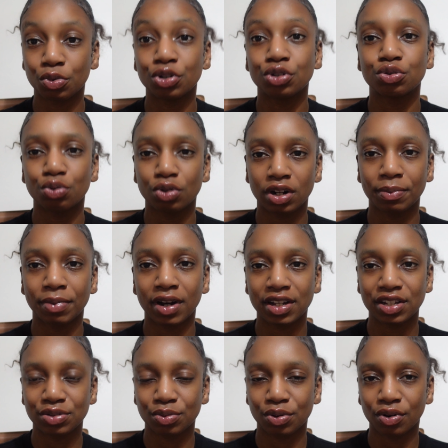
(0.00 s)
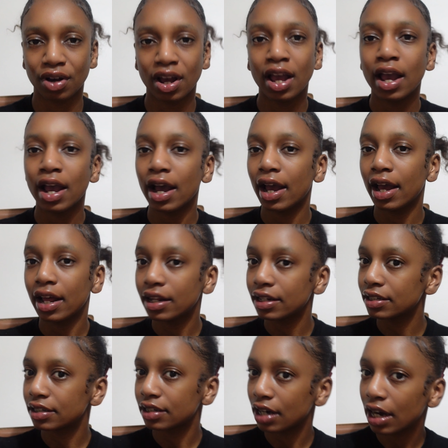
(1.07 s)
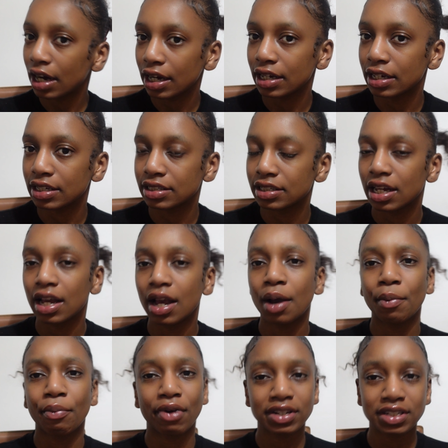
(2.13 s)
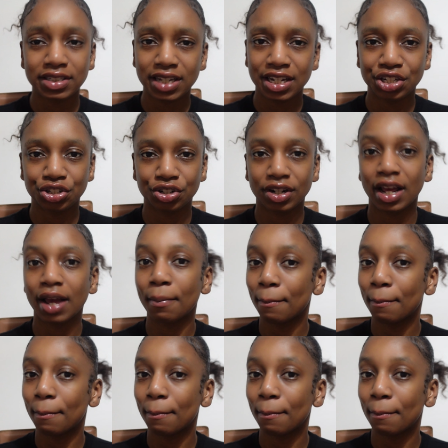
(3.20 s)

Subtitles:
talking about as well. And guys, presentation, in